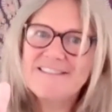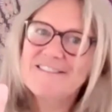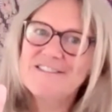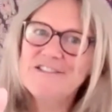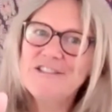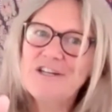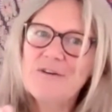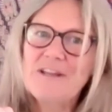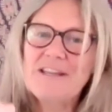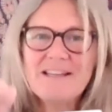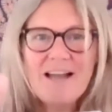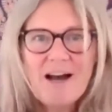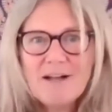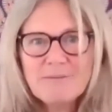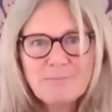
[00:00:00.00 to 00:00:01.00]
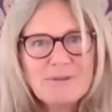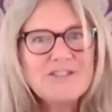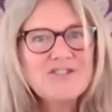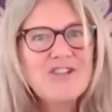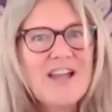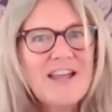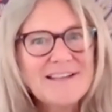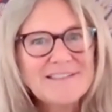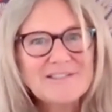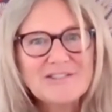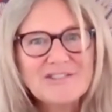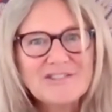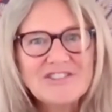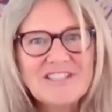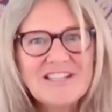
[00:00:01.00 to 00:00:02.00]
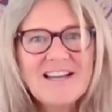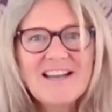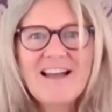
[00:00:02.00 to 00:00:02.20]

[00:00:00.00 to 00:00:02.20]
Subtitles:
you know it can't be changed,